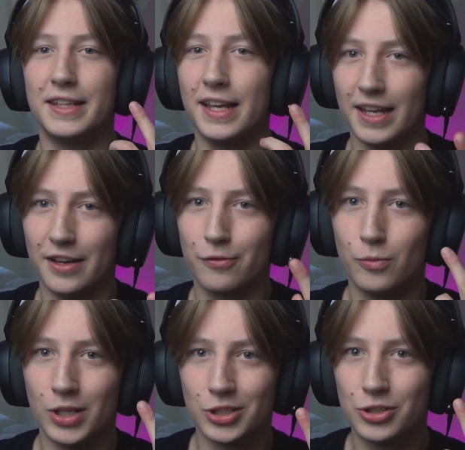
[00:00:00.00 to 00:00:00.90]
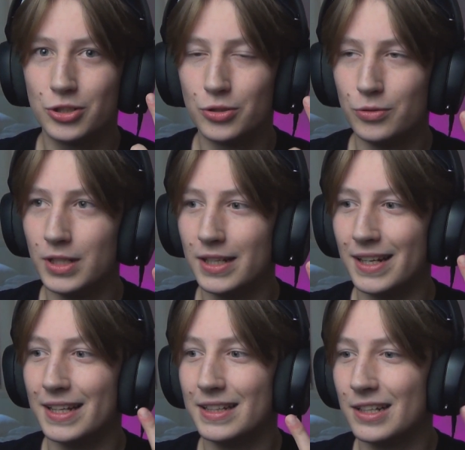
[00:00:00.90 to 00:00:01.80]
they have one chunin
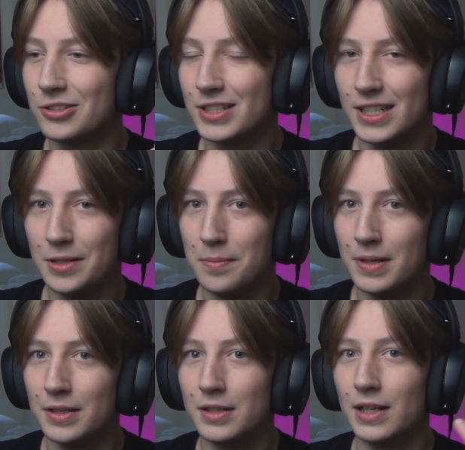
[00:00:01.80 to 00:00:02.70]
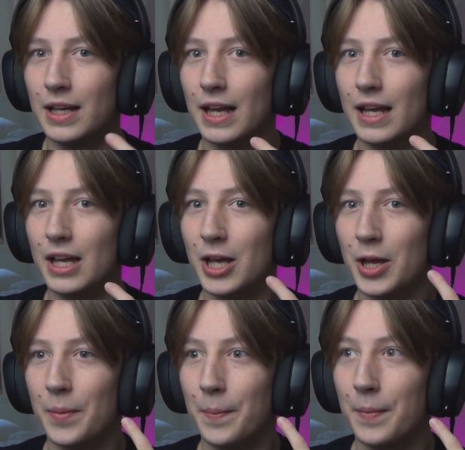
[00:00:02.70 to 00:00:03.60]
in their team.
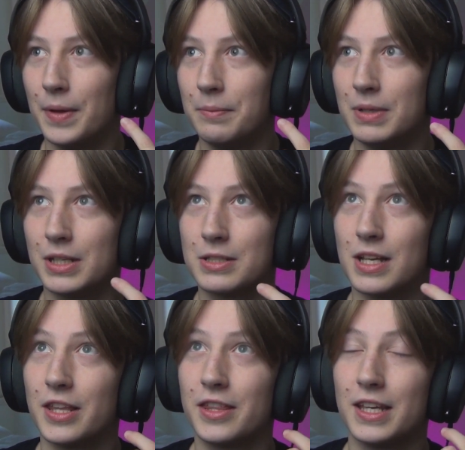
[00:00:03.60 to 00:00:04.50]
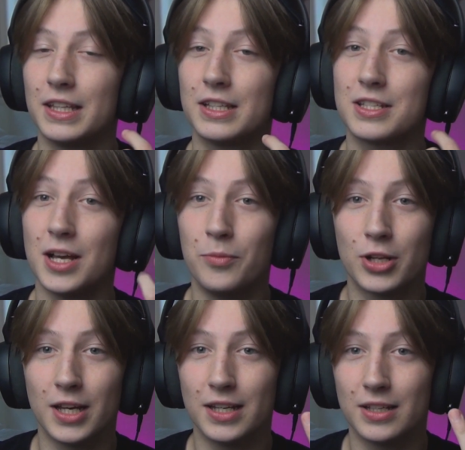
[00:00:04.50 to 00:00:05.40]
Um, because I think the
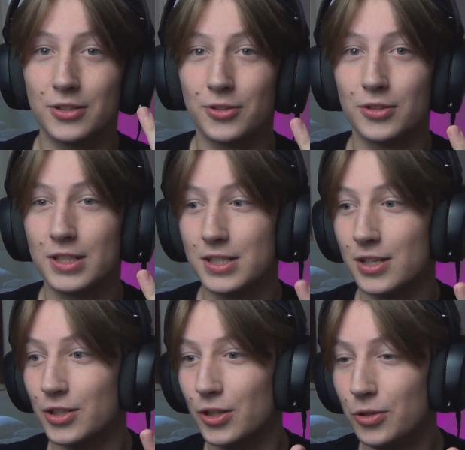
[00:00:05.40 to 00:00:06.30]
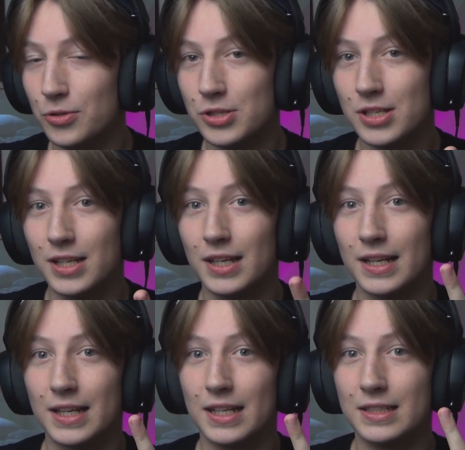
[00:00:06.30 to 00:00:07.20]
samurai girl is gonna lose
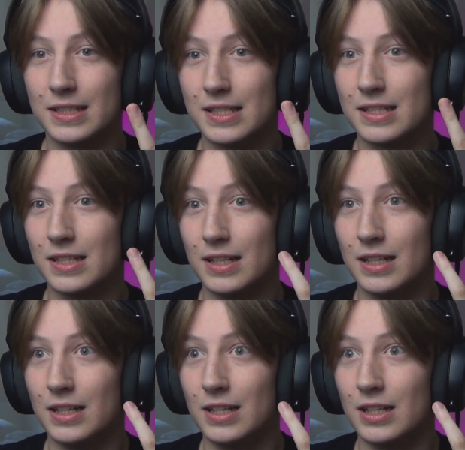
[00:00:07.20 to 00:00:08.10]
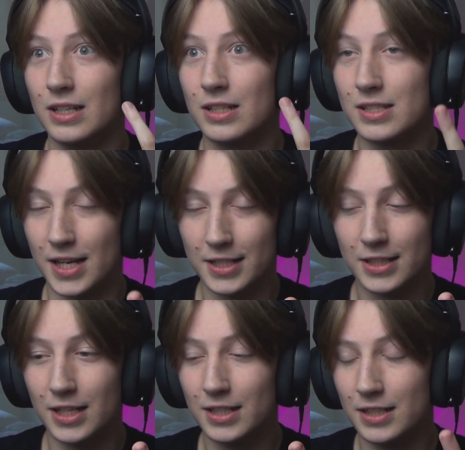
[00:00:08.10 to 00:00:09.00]
against
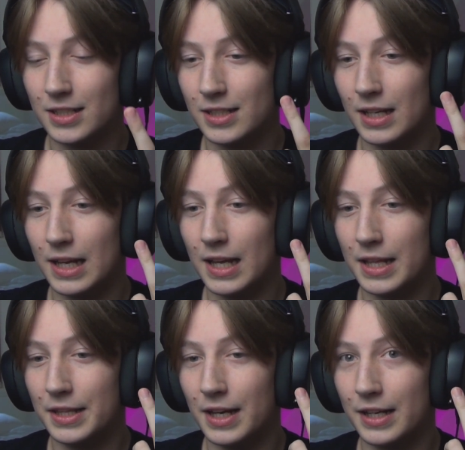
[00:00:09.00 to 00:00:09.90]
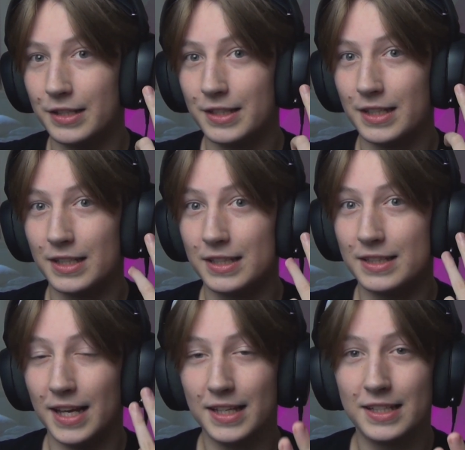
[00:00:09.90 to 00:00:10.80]
Sarada, and I think
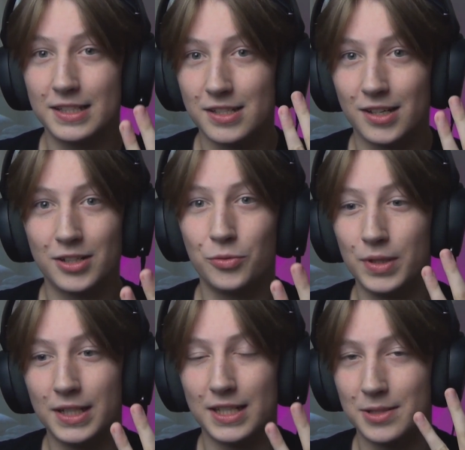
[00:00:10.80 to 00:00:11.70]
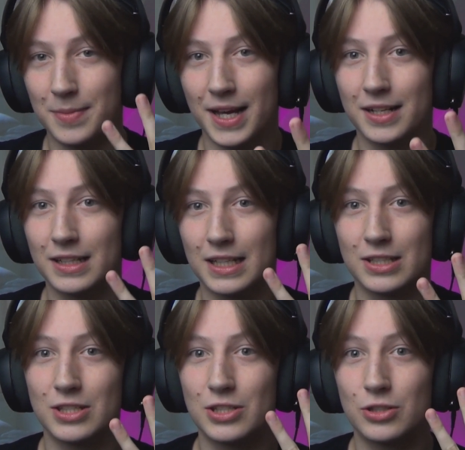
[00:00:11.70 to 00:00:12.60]
Denki is gonna win his battle
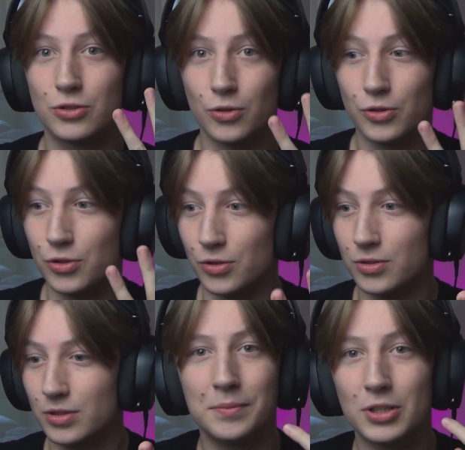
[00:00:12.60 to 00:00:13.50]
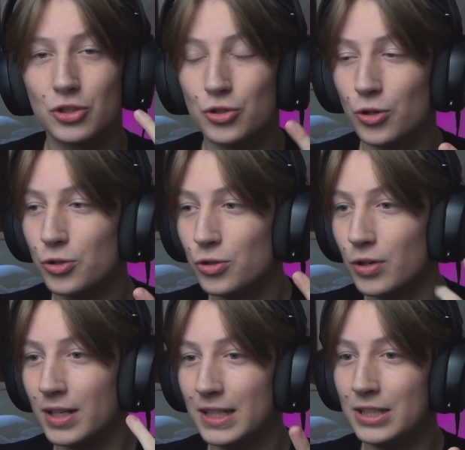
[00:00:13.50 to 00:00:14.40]
against Chocho because Chocho
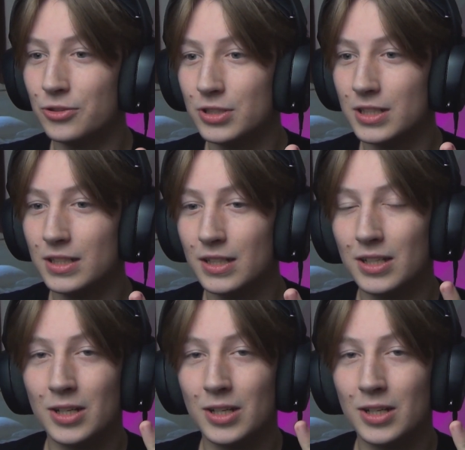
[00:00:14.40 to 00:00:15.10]
and Inojin